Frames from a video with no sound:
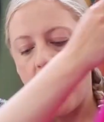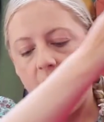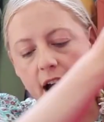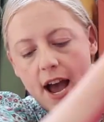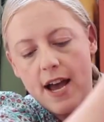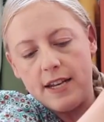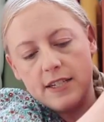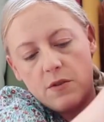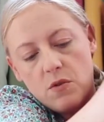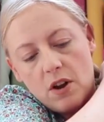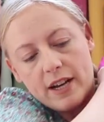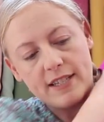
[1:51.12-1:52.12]

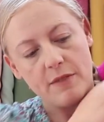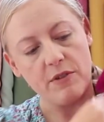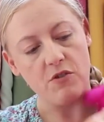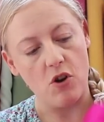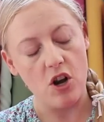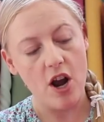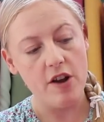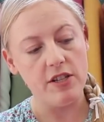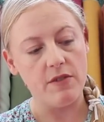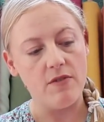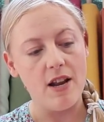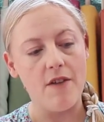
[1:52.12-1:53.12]
And like I said, we've got loads
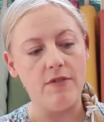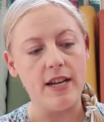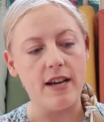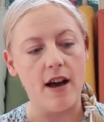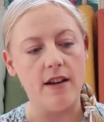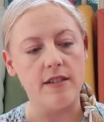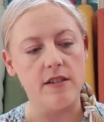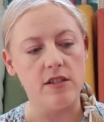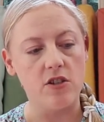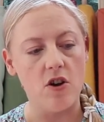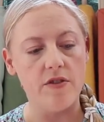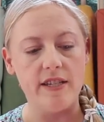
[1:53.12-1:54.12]
of lovely colours in stock.